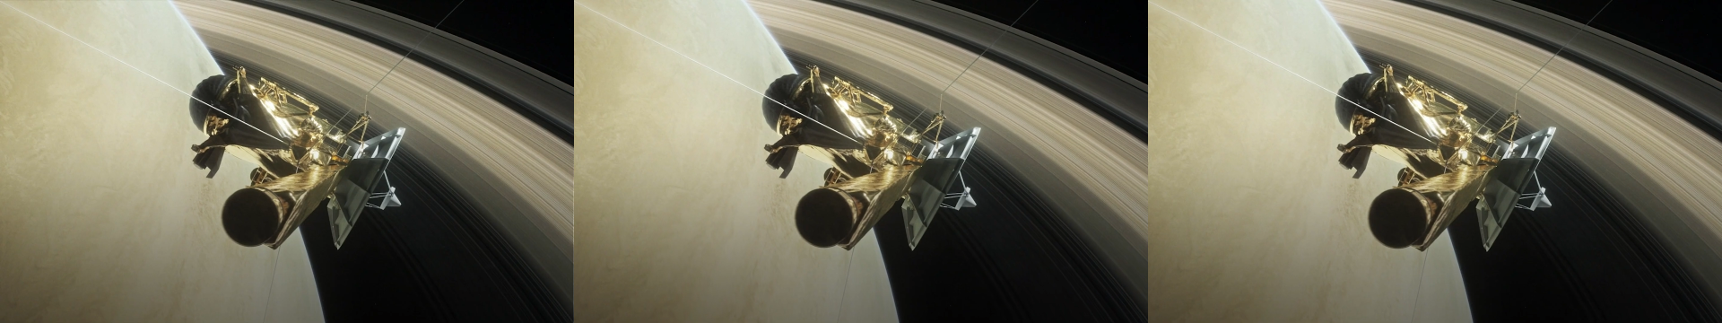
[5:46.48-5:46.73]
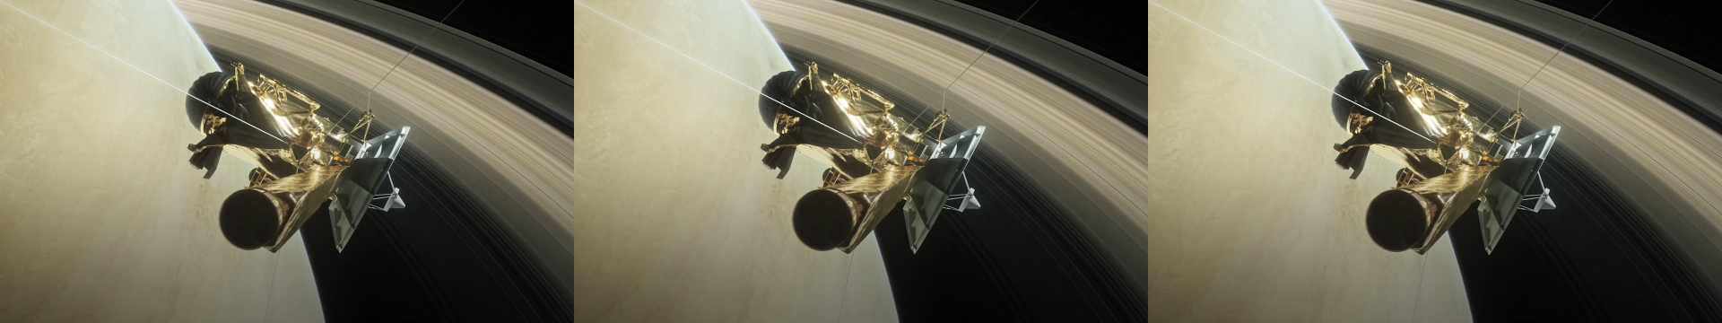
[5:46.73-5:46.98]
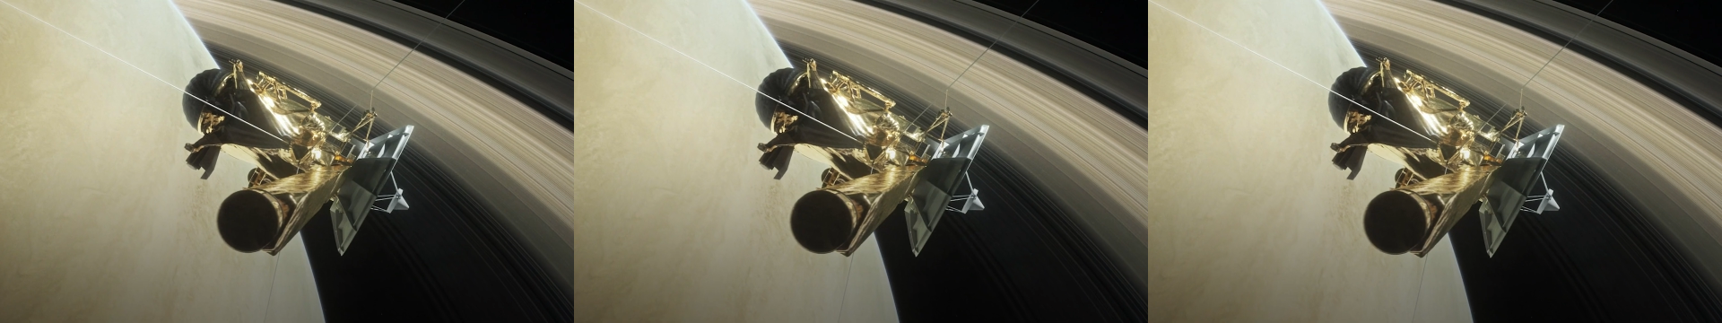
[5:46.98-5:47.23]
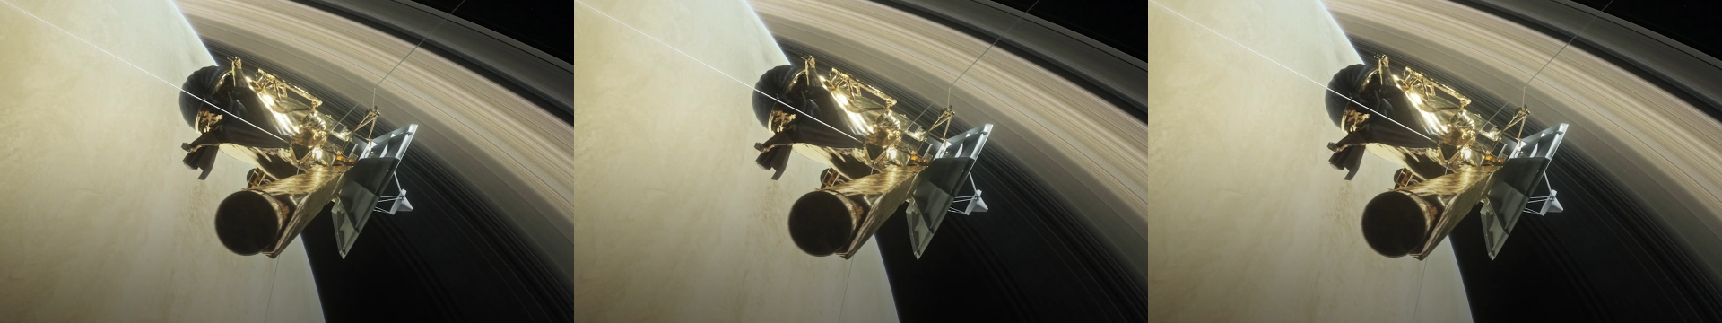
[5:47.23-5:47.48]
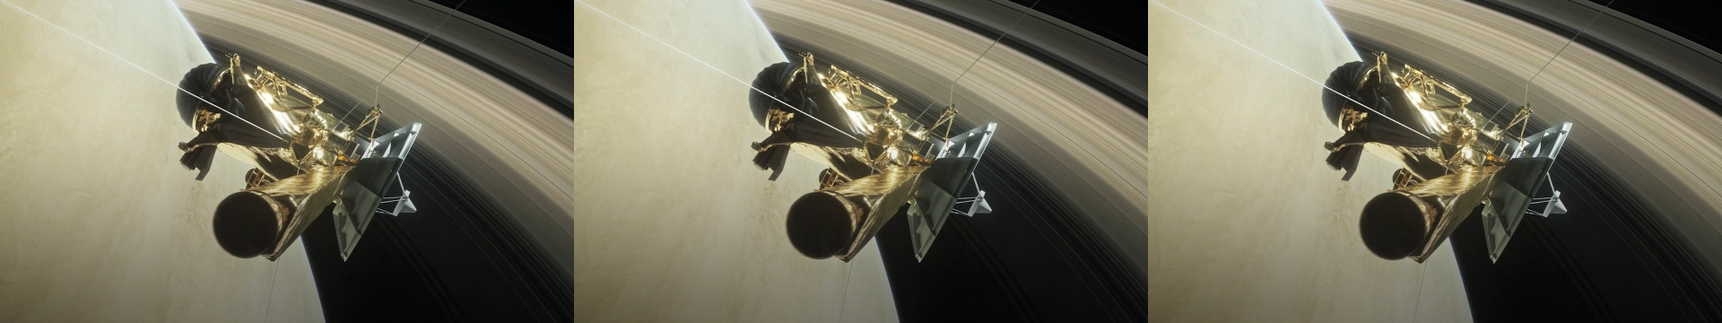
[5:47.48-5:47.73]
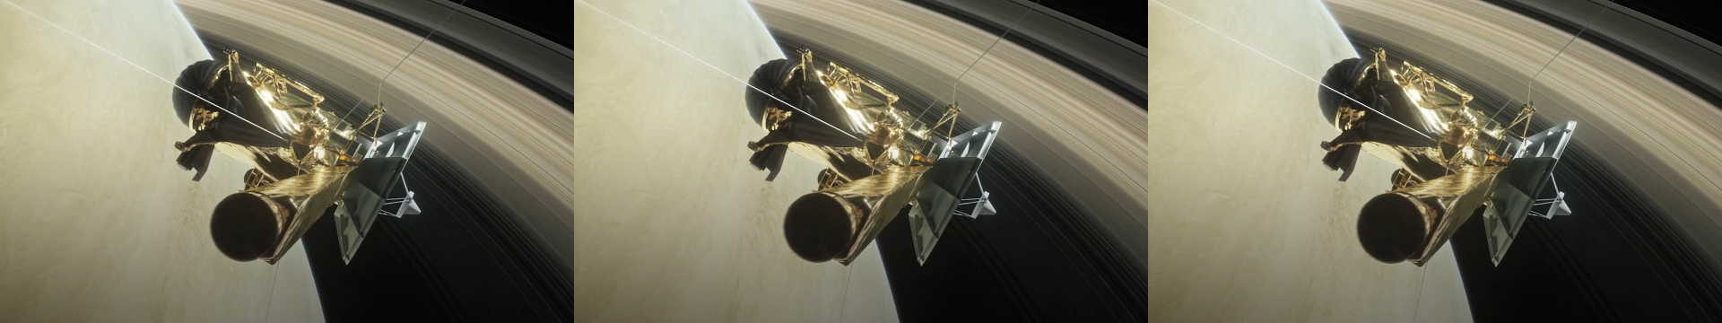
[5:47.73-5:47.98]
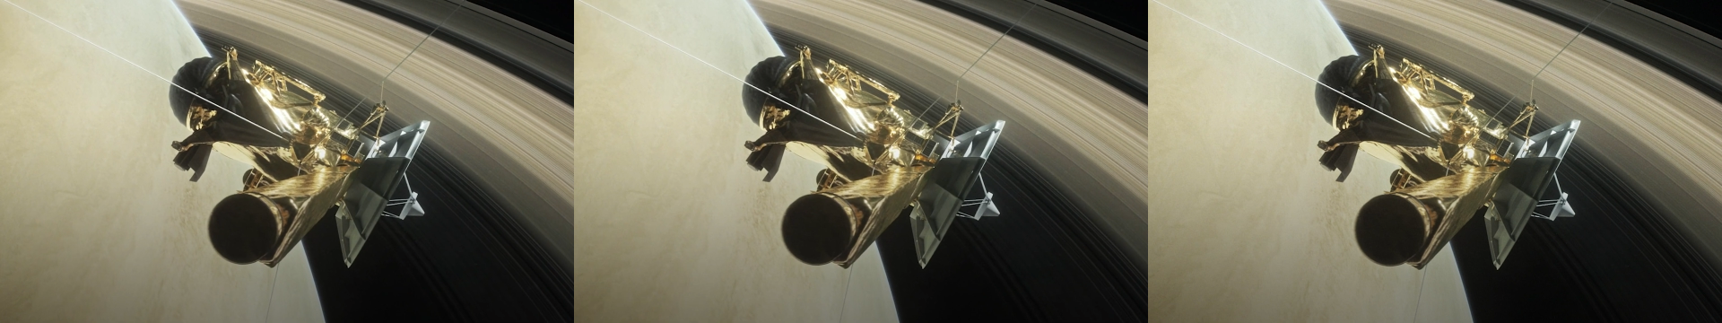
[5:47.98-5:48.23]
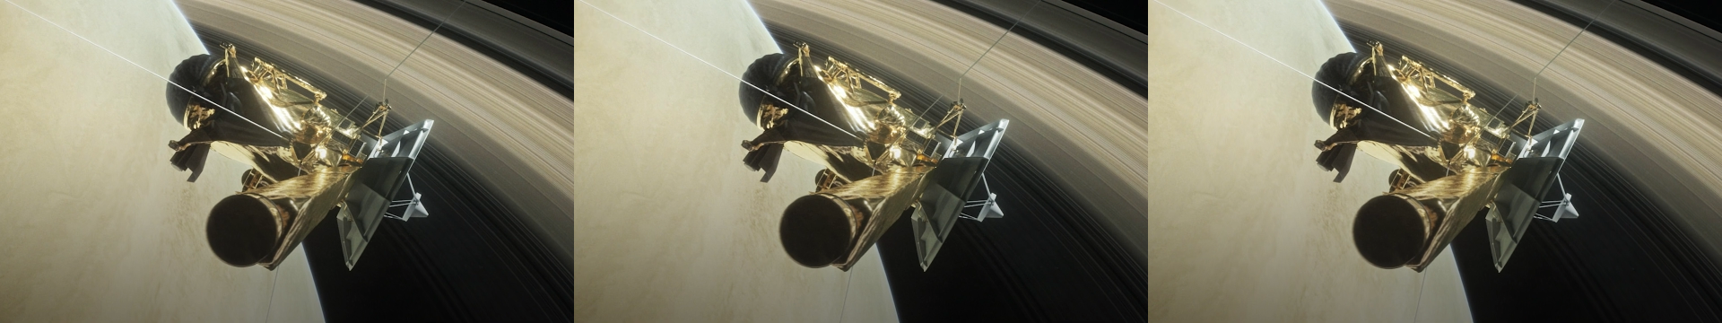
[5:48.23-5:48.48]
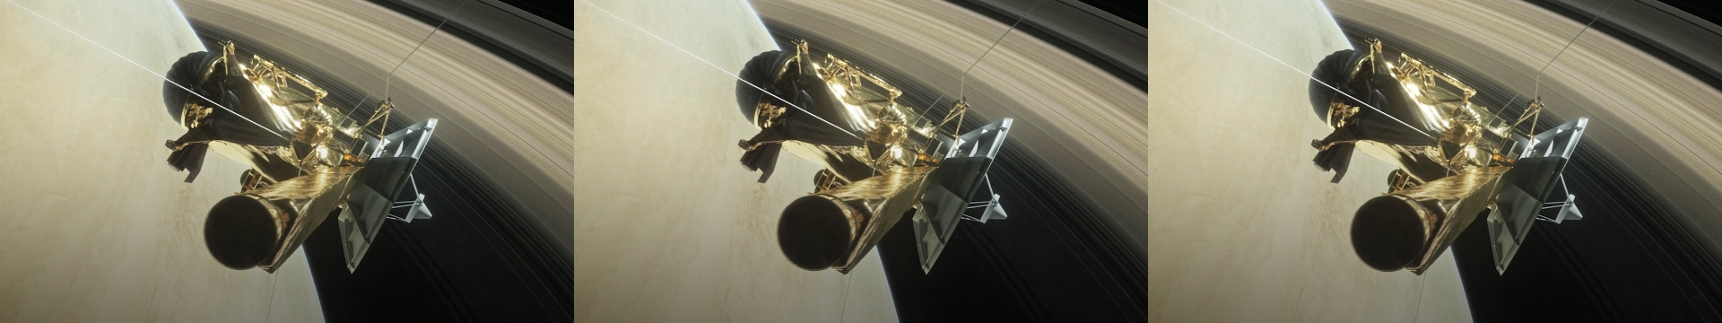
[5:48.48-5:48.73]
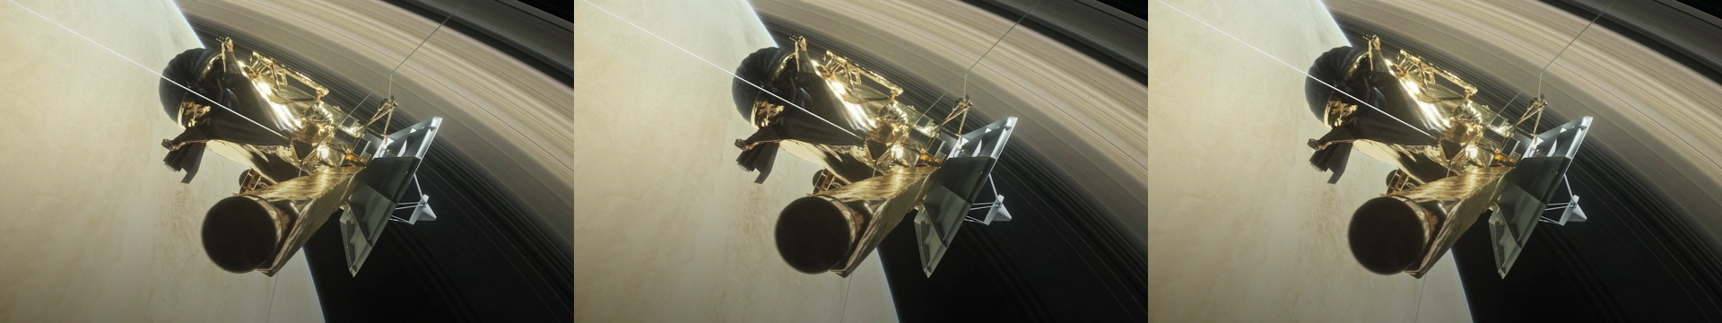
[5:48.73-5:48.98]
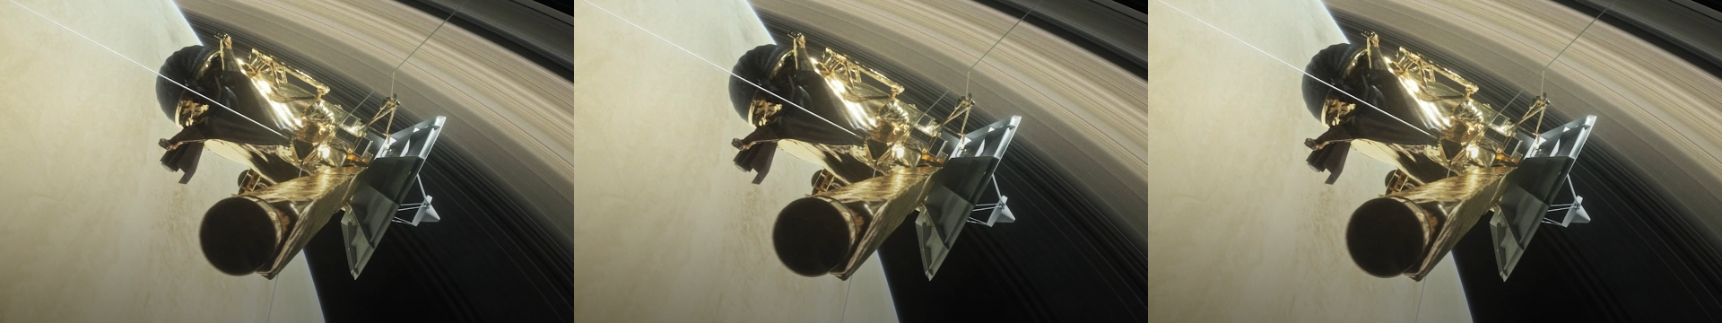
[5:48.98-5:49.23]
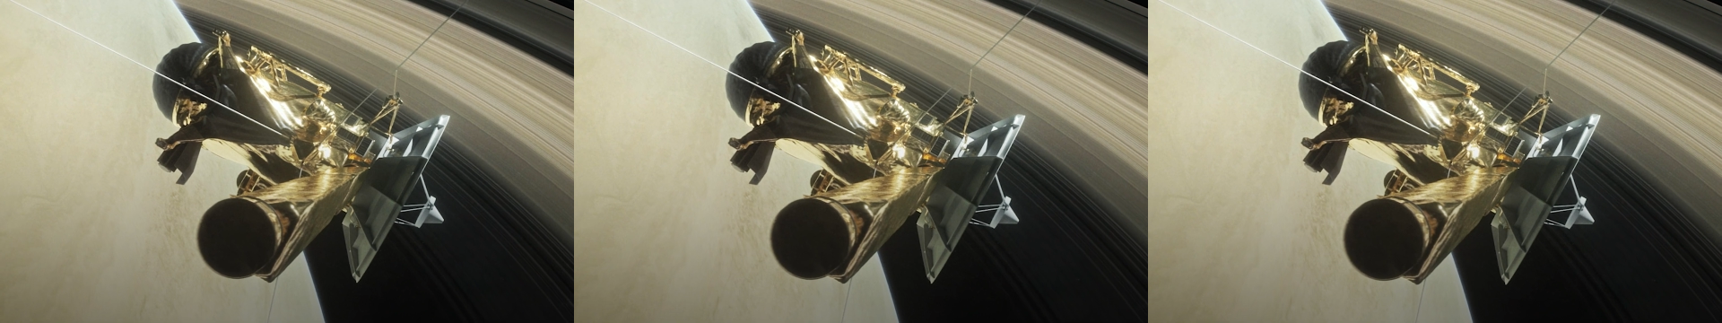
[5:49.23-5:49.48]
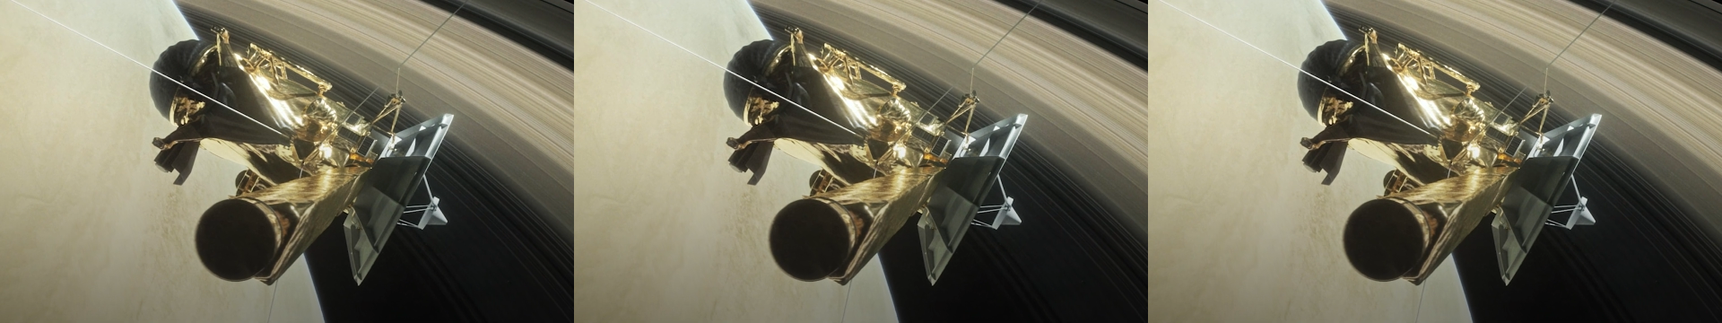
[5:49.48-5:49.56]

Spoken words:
Nobody's mouth can be seen.